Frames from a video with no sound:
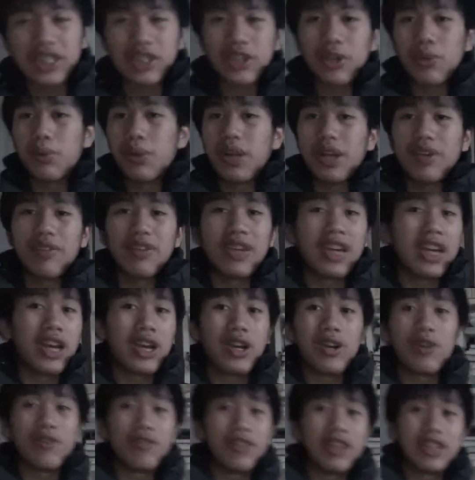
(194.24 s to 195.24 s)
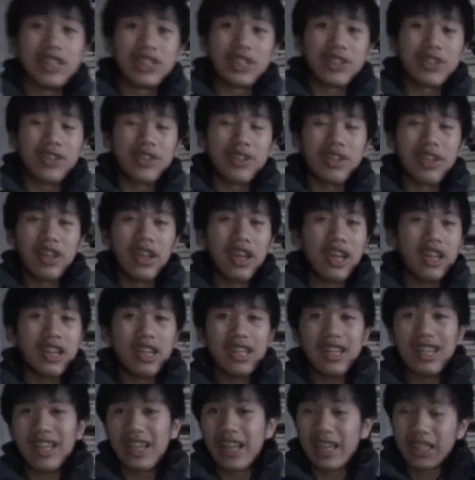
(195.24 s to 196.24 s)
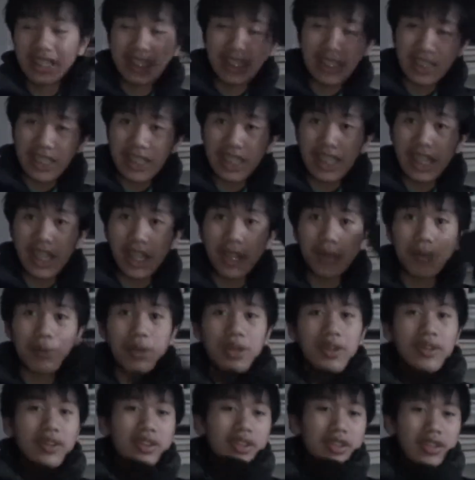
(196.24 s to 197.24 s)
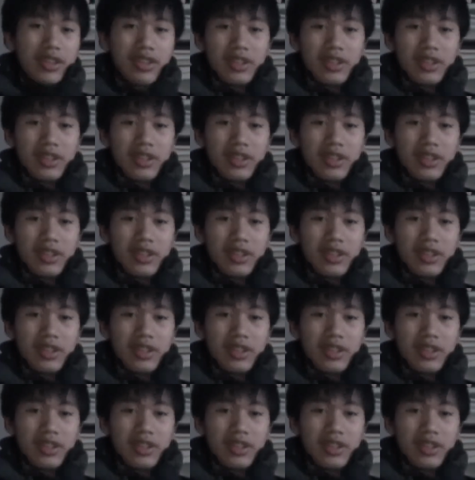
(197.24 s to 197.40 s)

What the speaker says: I don't know where the hell that's gone. I had a ski helmet,